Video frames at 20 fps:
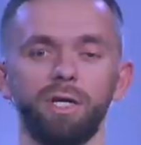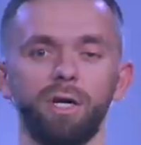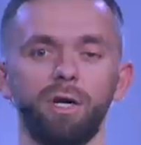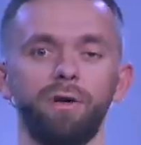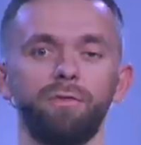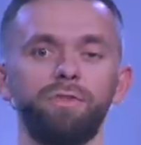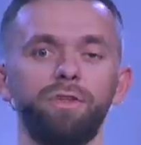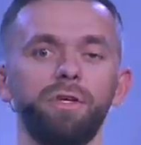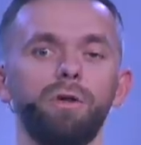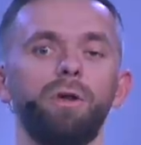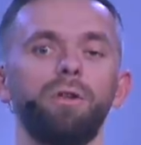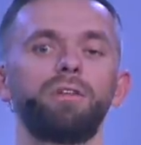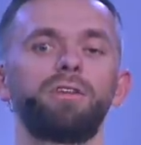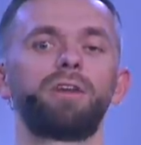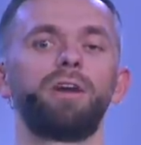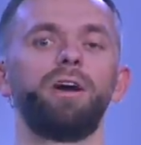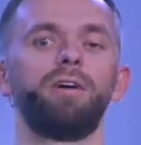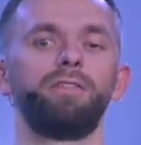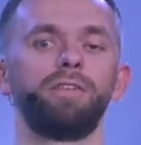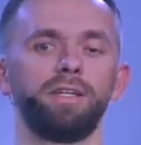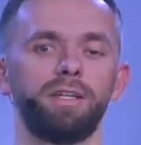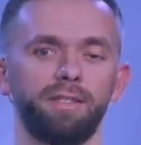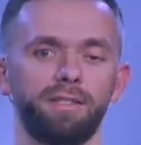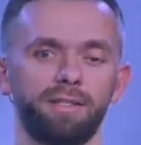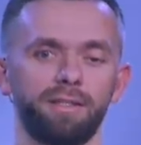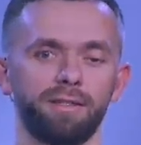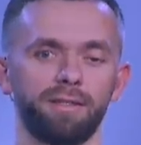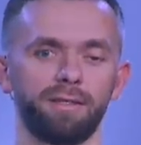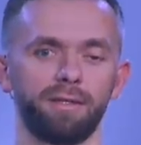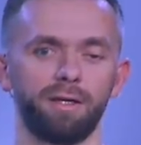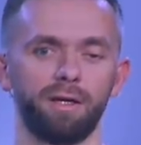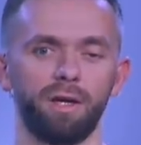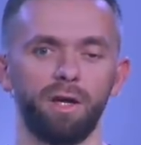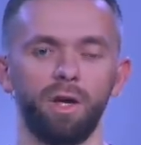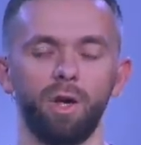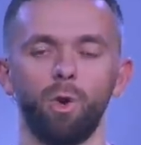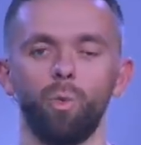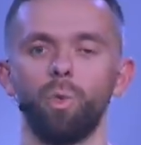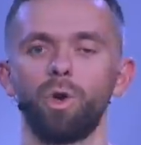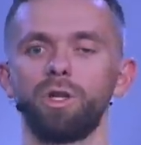of the old covenant,
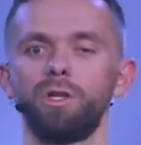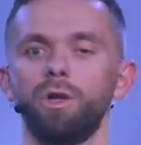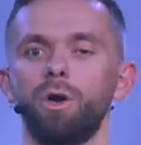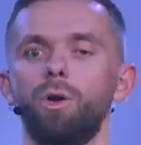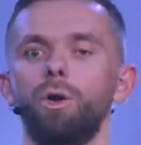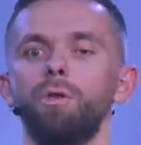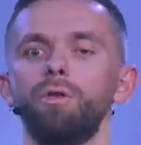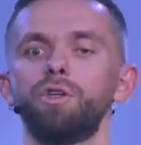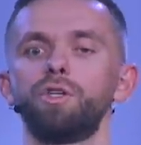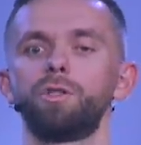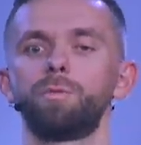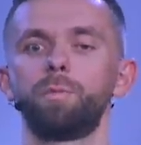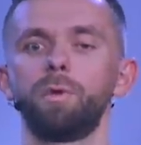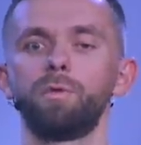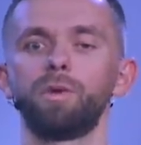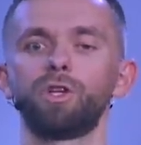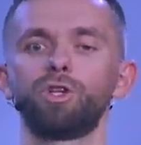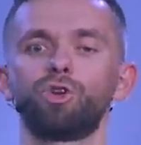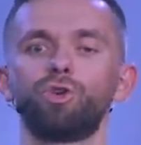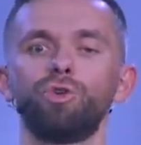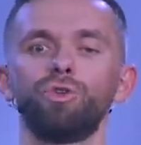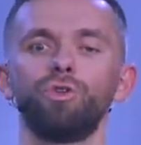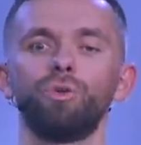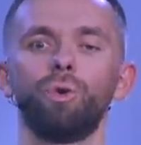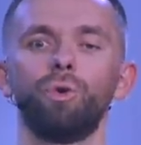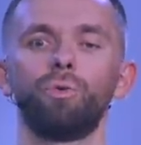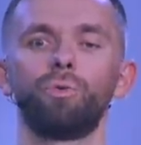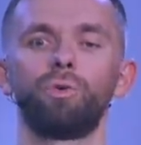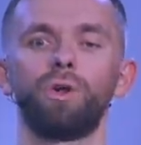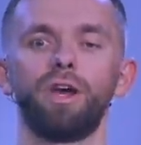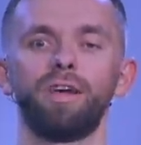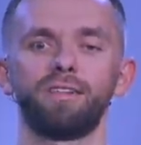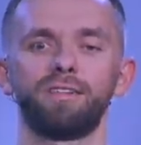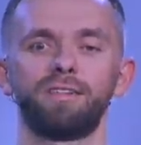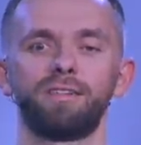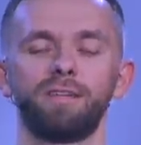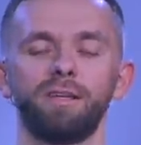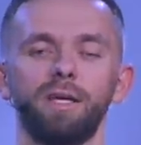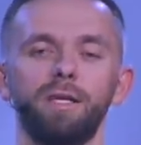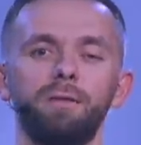where the Holy Spirit couldn't
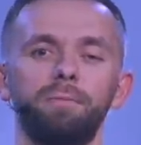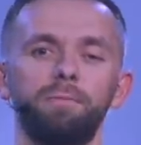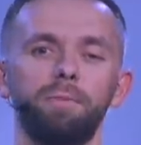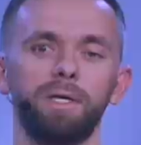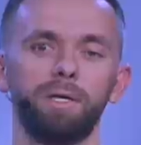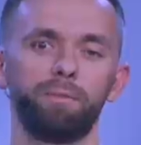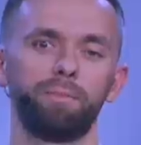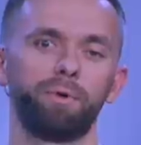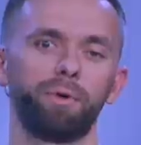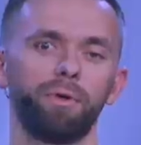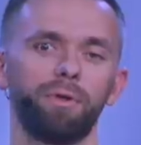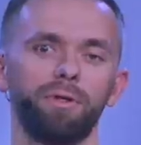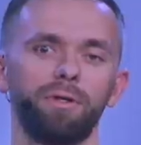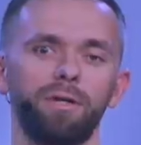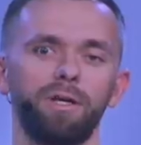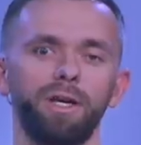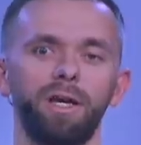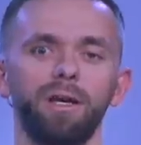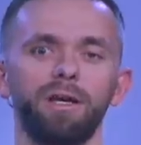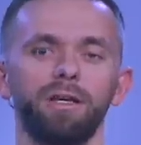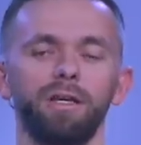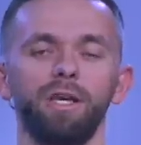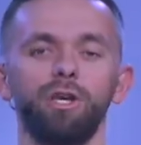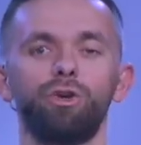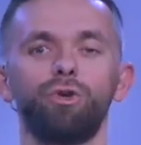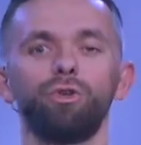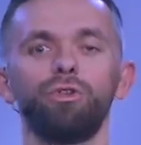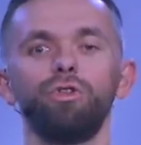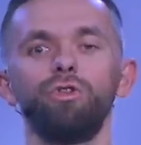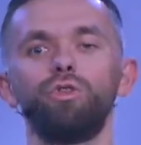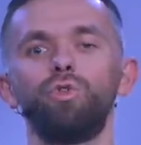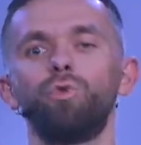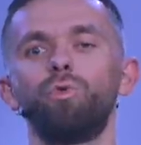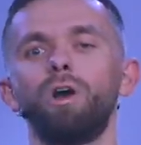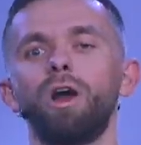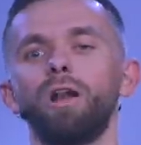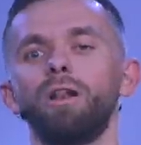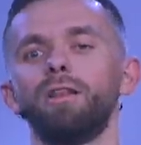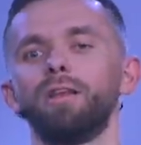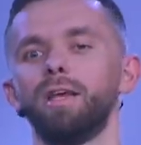rest in people. He couldn't
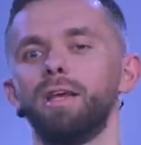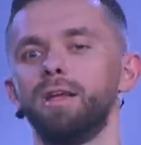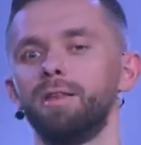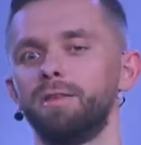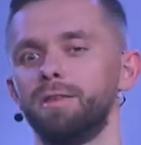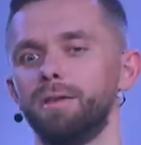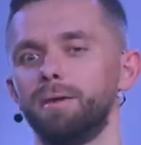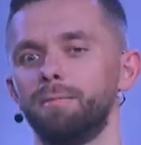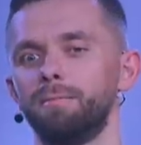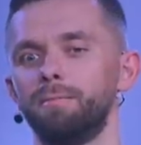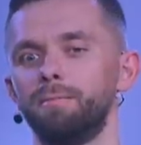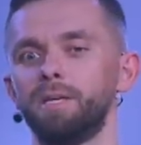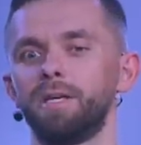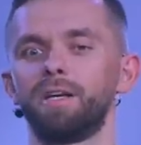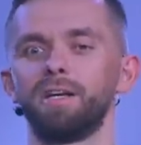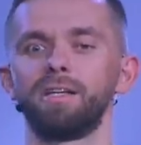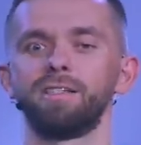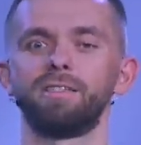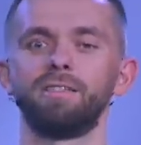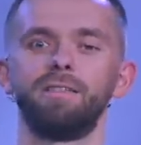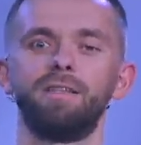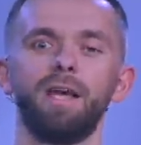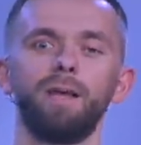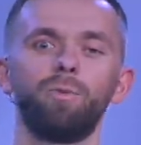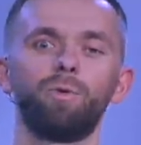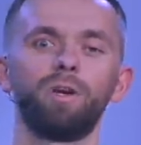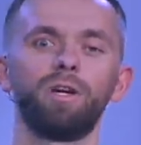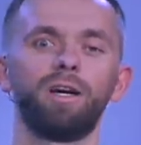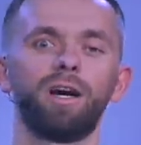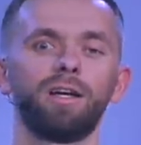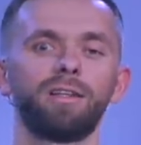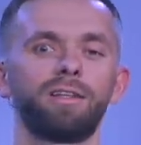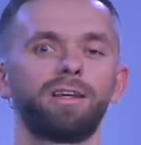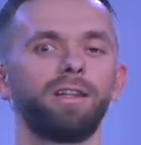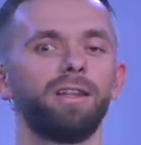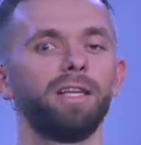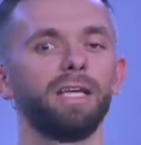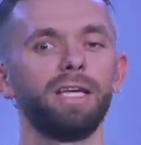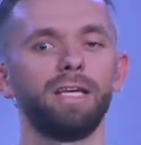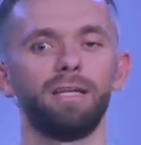dwell in them because they were not
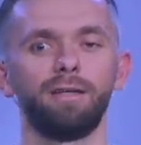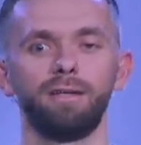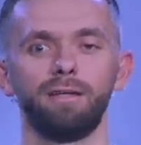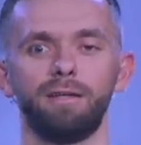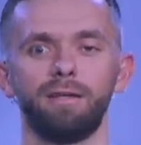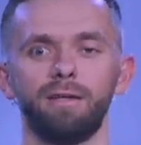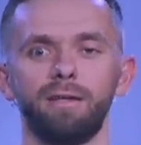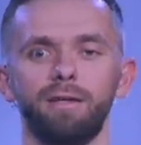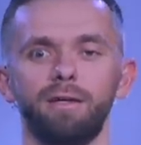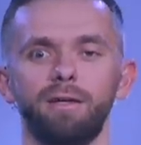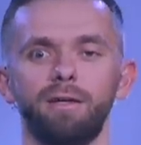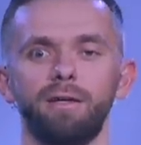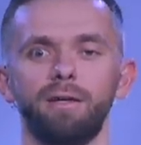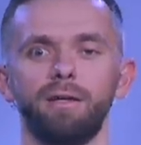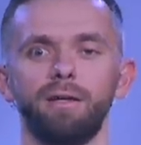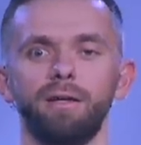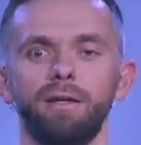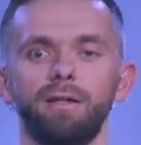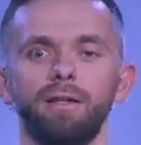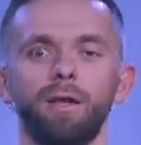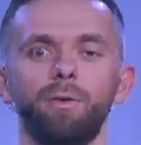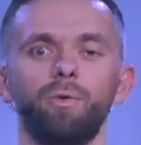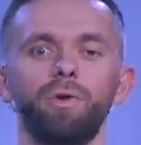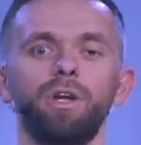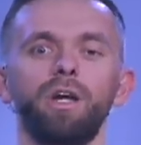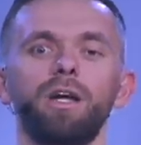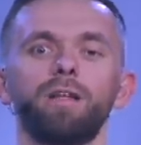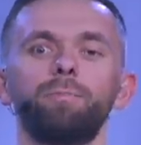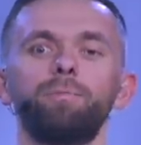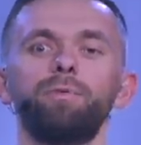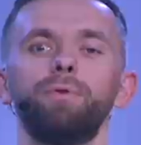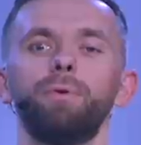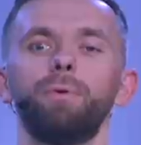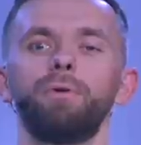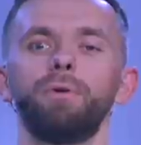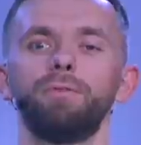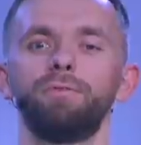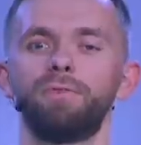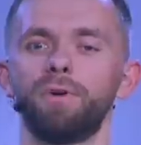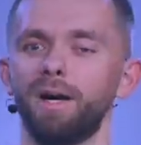clean. They were not
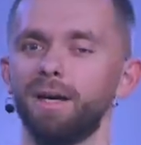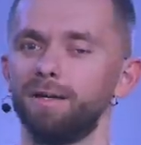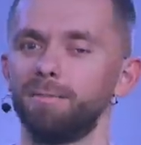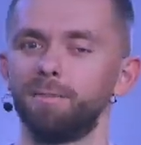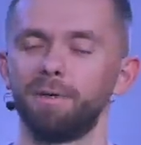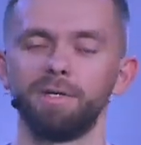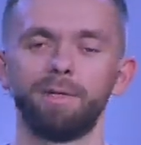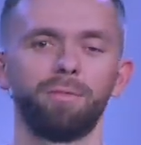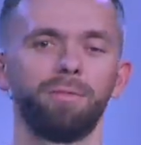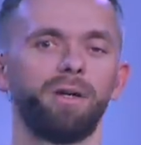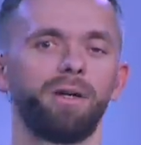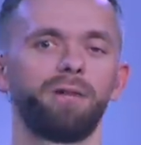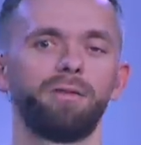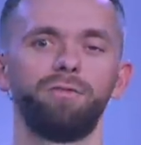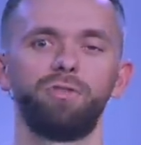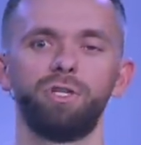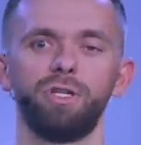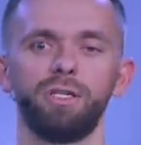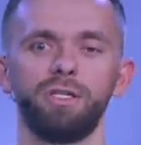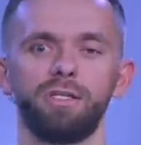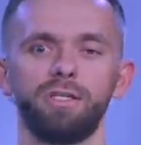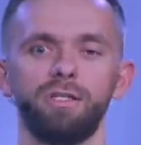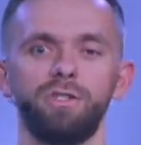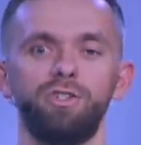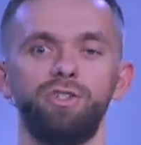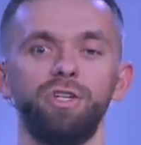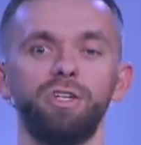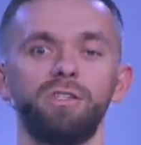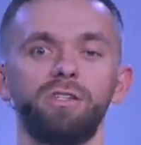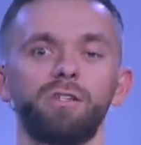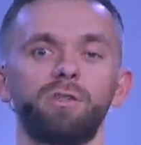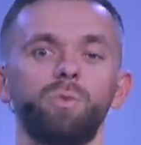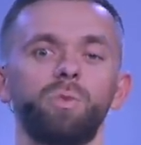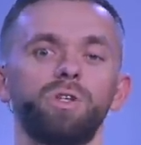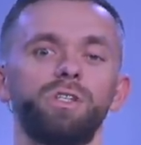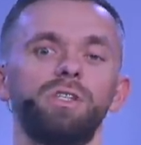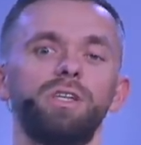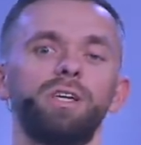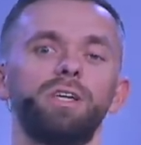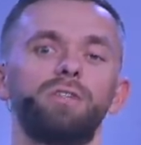purified by the blood of Jesus. Jesus
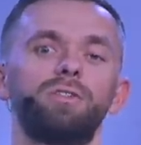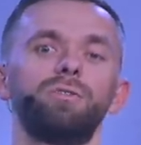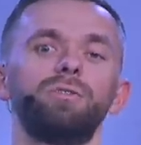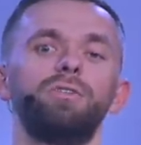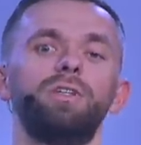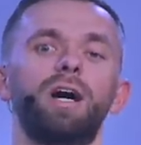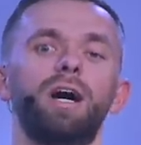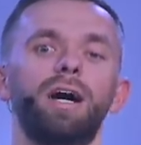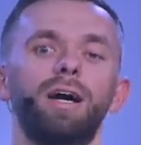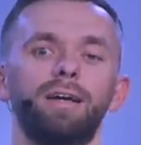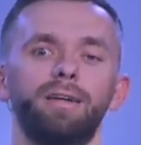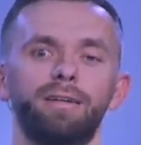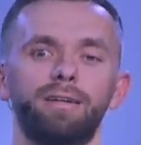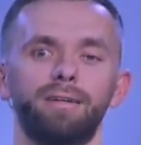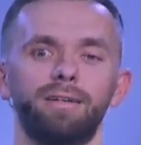was yet to die.